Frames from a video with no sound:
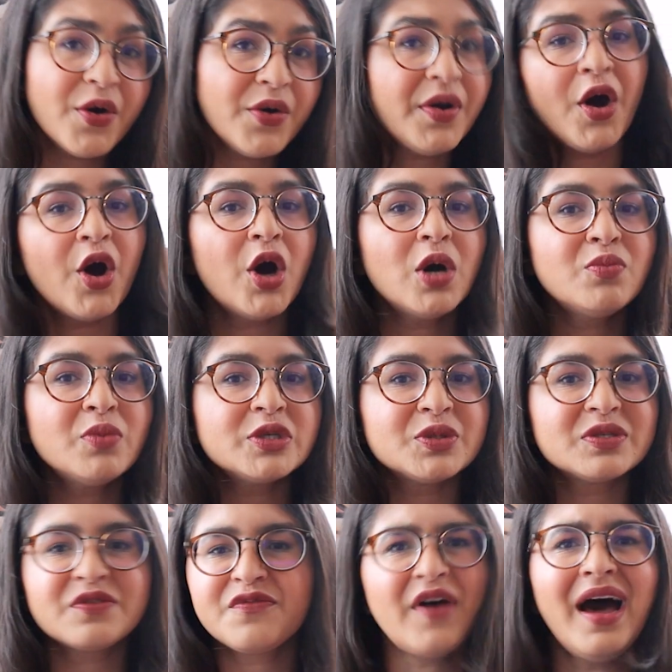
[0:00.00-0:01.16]
own home, which
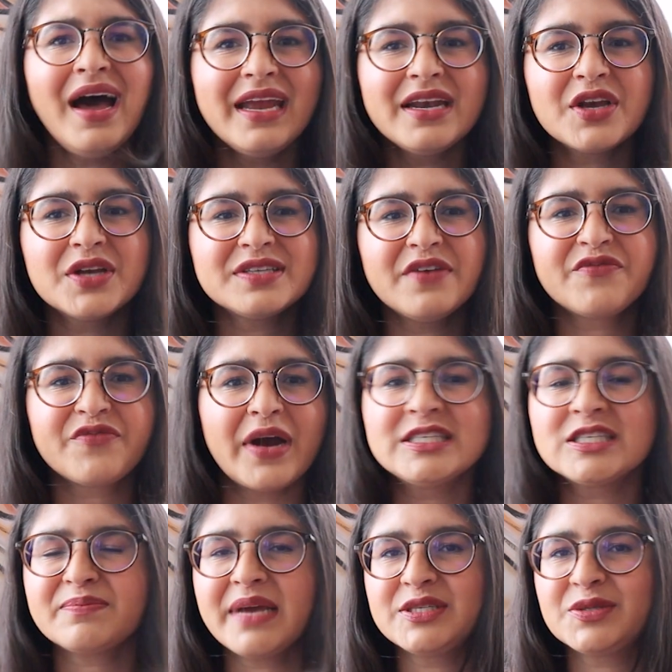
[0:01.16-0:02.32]
was fine because her
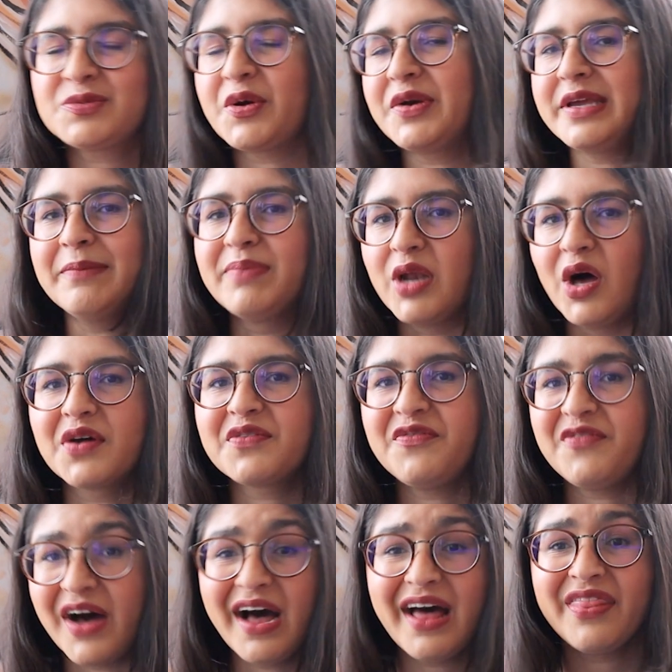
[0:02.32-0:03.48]
friend's place was only a block
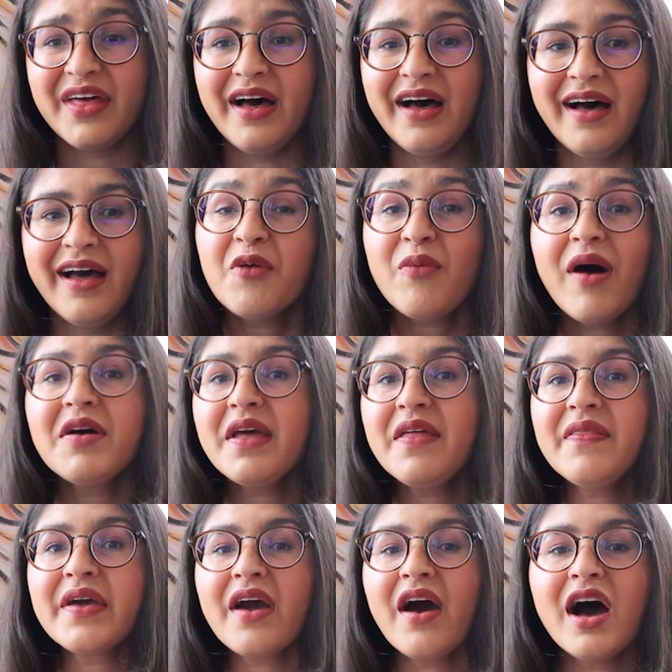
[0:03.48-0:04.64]
further. While
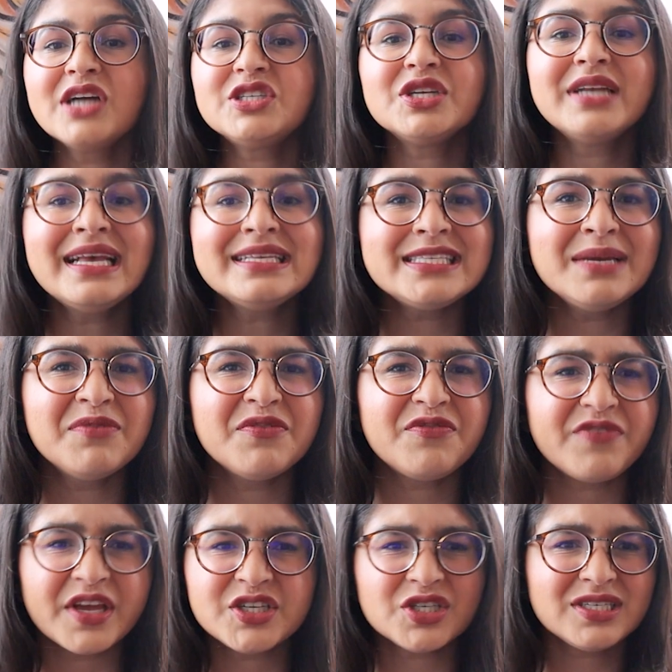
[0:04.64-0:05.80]
in the car, Jeannette seemed
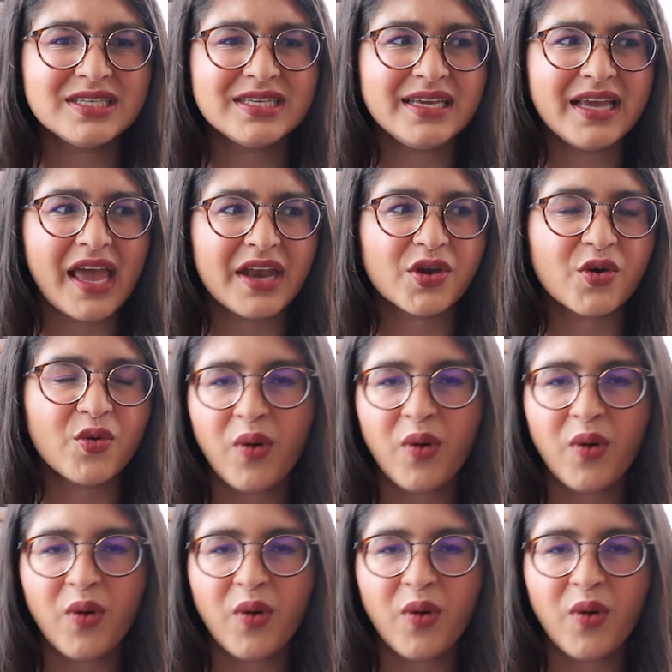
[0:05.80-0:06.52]
fidgety and